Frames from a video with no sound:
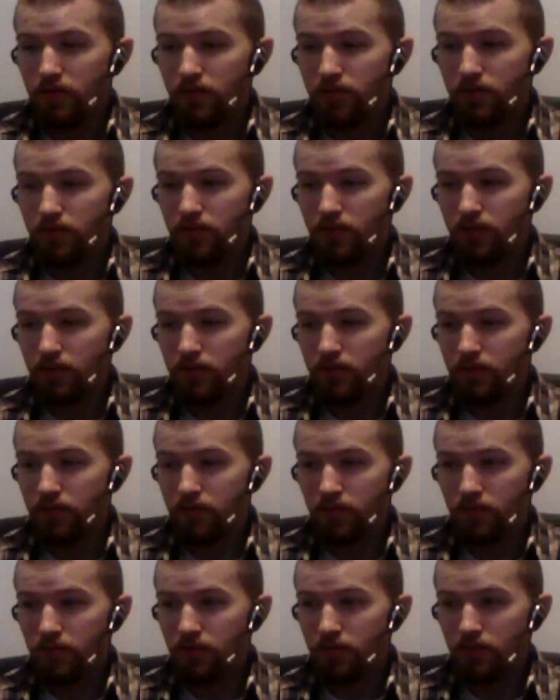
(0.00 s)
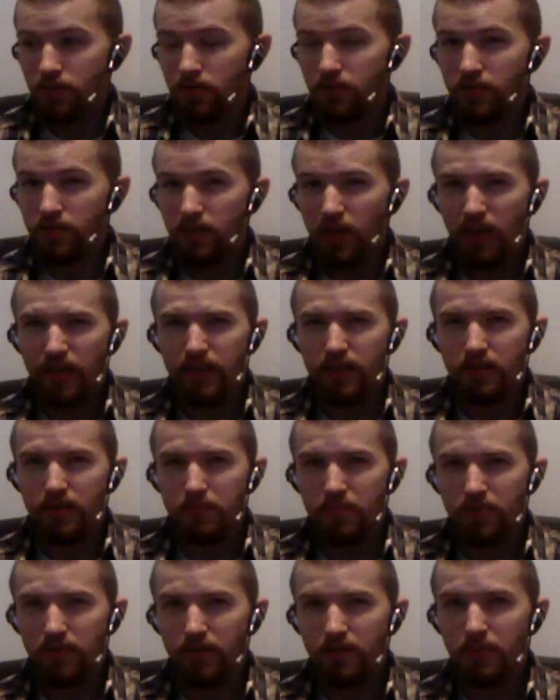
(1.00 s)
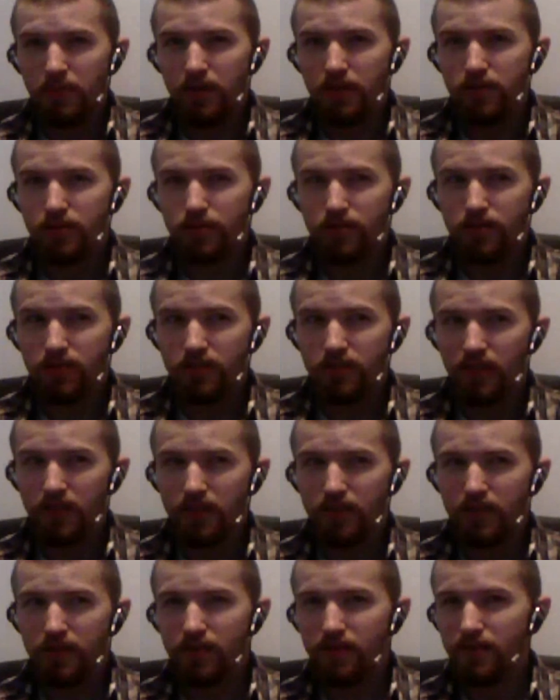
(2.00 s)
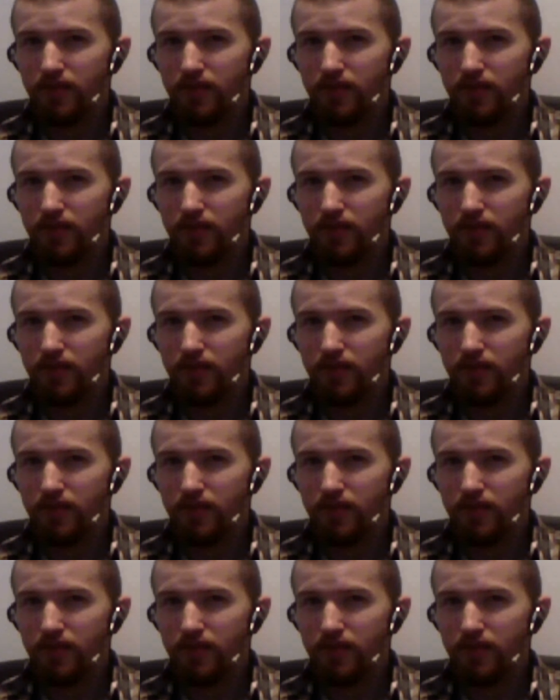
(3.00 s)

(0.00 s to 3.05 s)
she's dying pretty much, like,